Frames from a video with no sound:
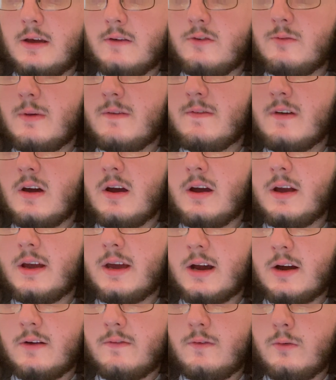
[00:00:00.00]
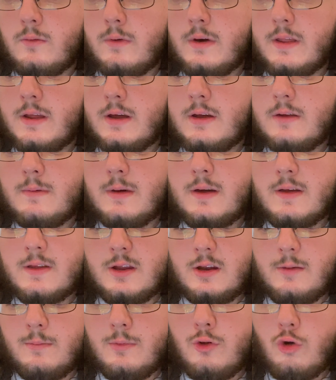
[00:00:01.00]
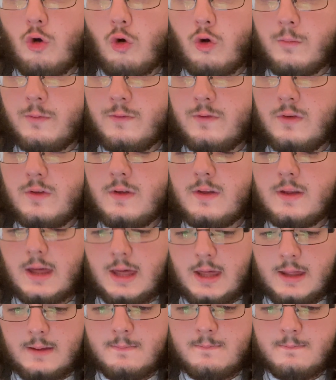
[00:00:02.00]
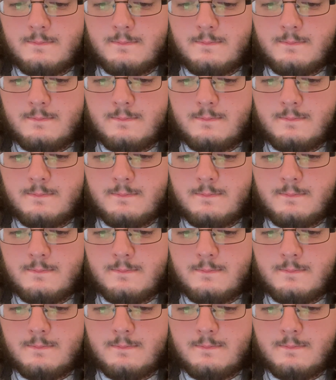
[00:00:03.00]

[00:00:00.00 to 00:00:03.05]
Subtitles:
You have to be very careful with it because it absorbs through the skin.